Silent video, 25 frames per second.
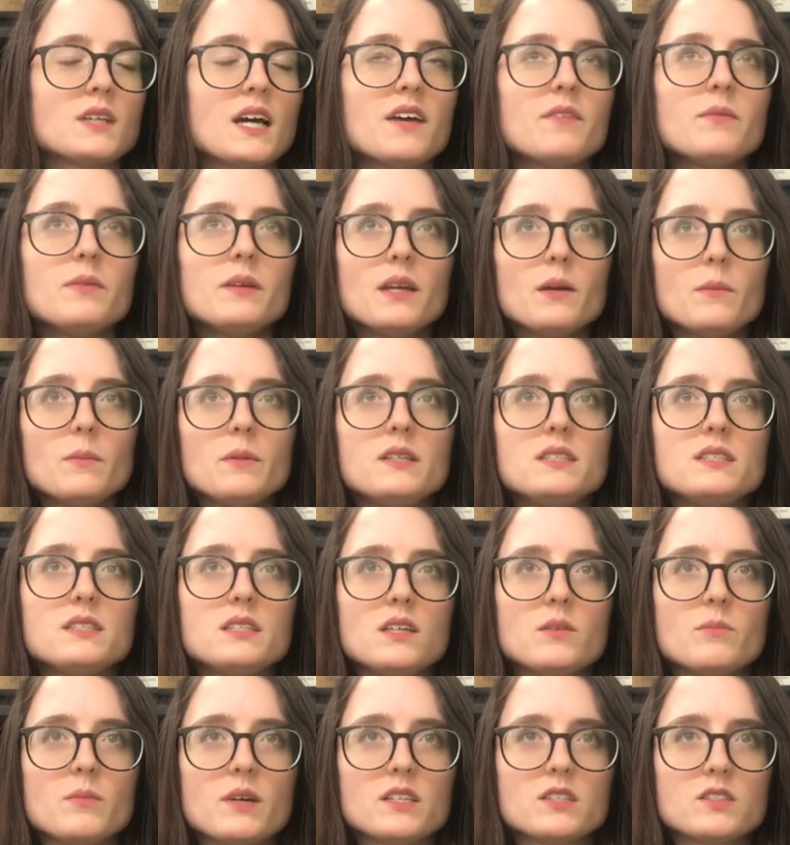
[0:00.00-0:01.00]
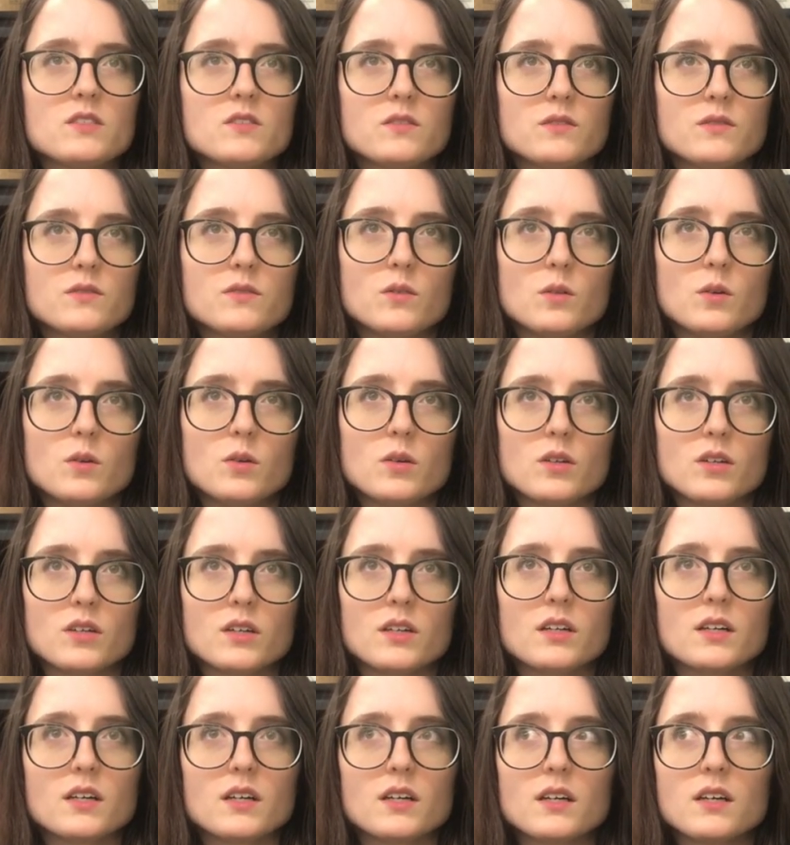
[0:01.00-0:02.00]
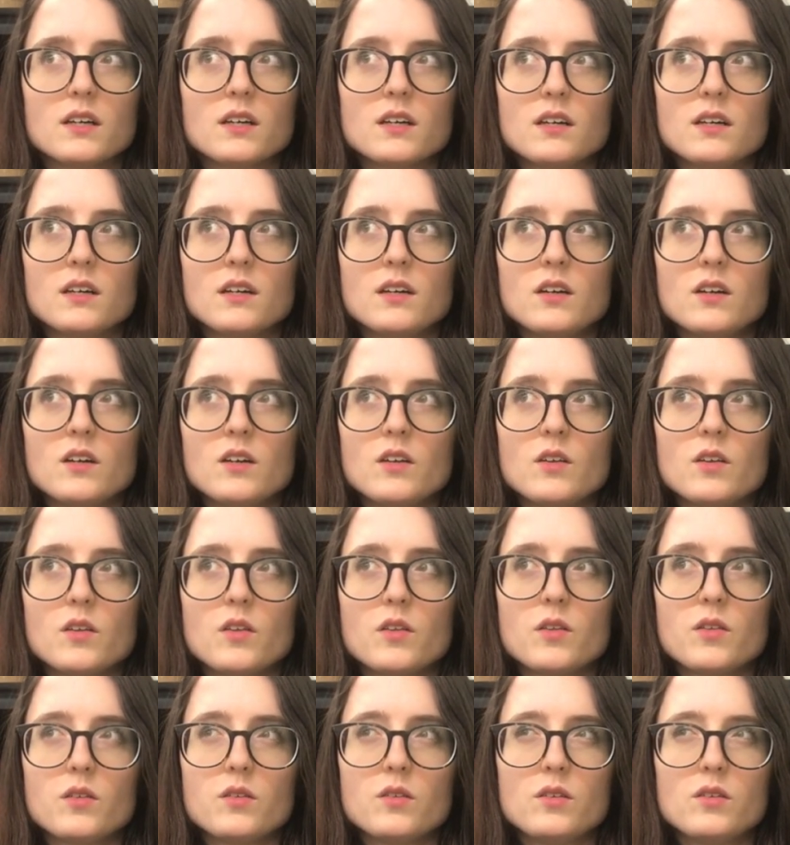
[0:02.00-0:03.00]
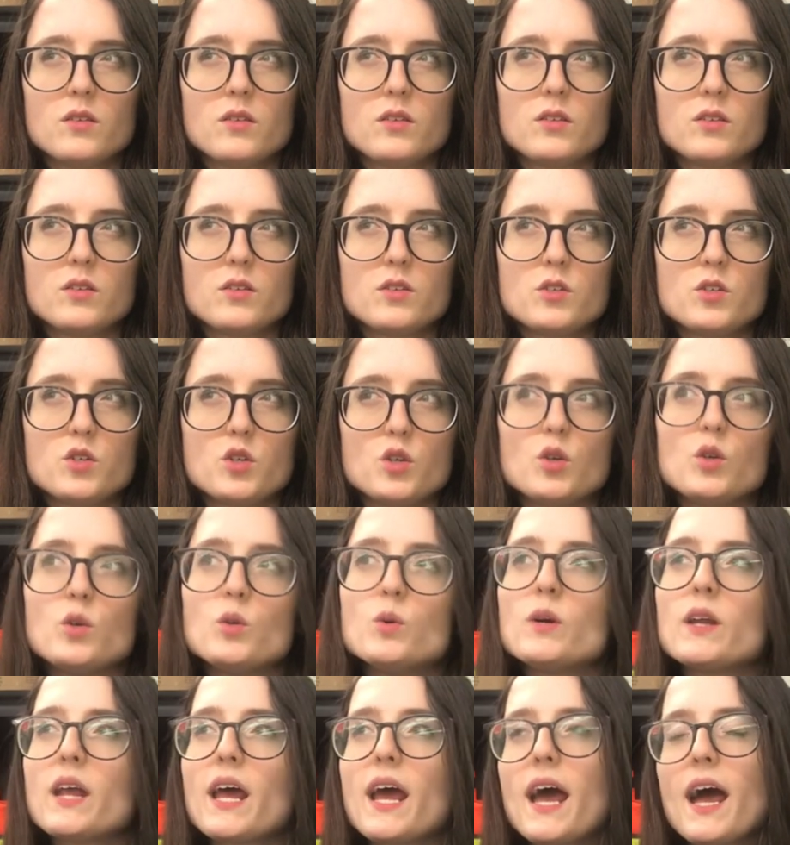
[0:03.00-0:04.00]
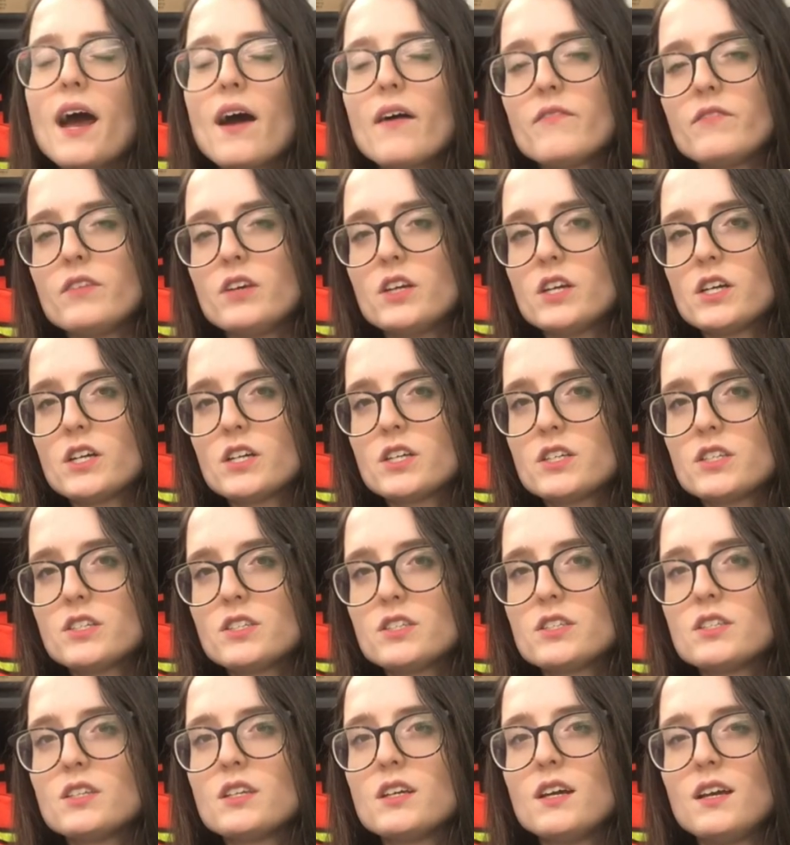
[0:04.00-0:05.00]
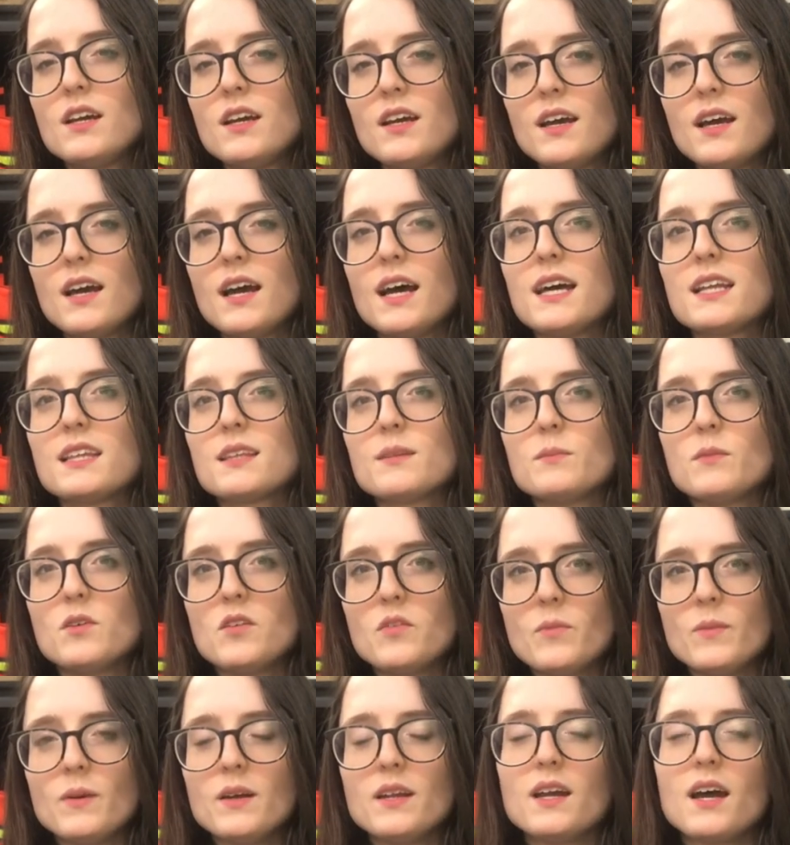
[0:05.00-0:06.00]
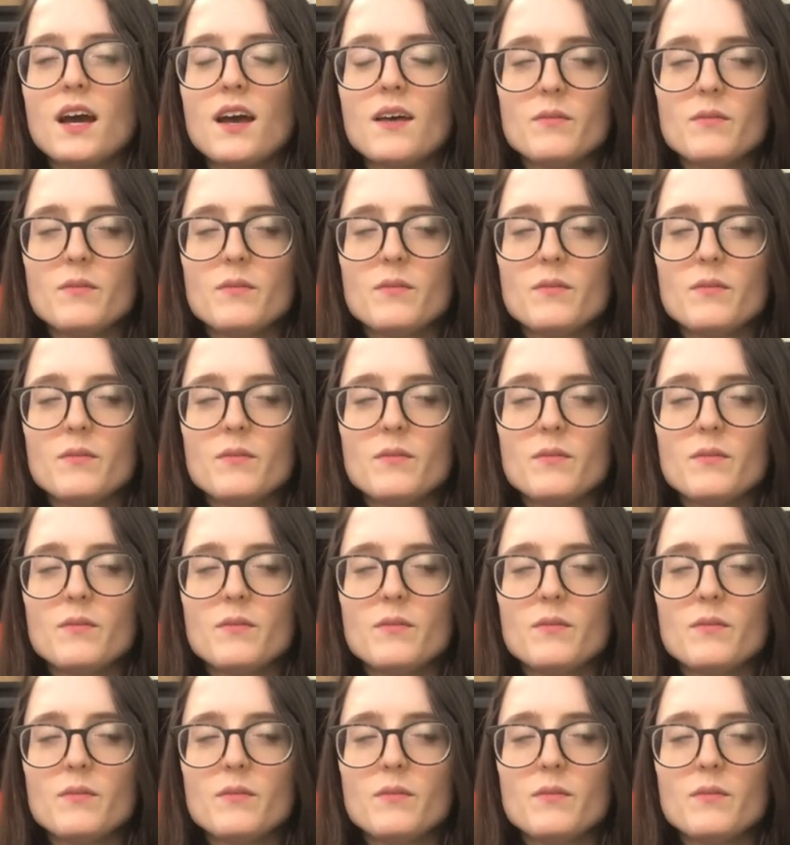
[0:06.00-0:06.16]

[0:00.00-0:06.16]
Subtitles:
I've been at PCEMS for 2.5 years at the moment.